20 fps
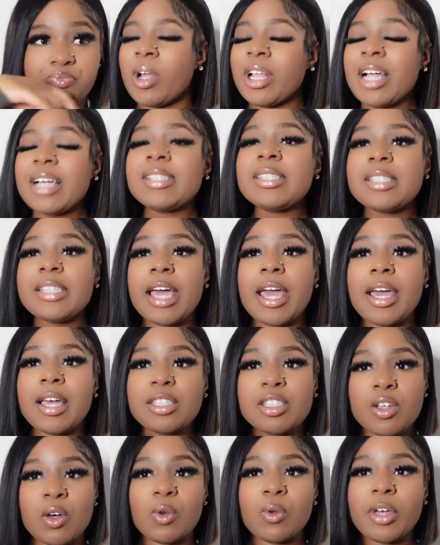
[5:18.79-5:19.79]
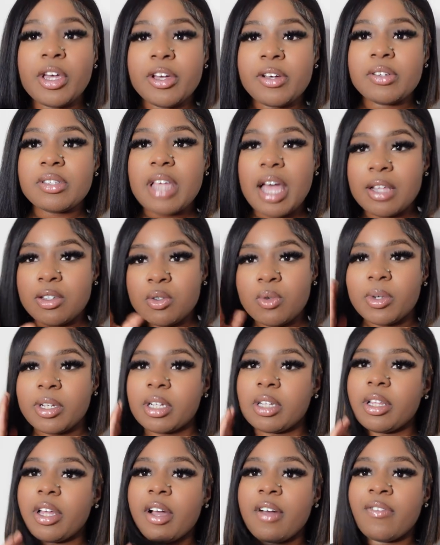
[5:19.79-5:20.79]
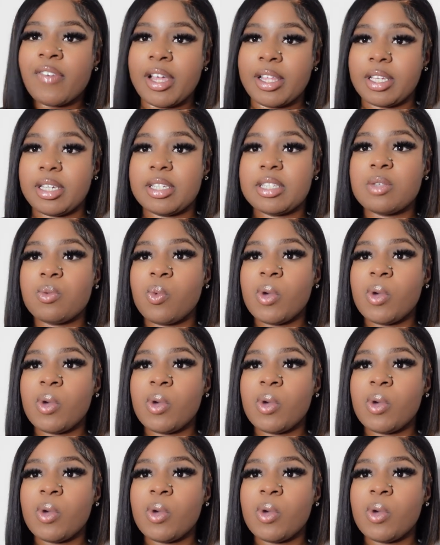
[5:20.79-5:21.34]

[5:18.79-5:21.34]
When I say, so here's, I do want to clarify this.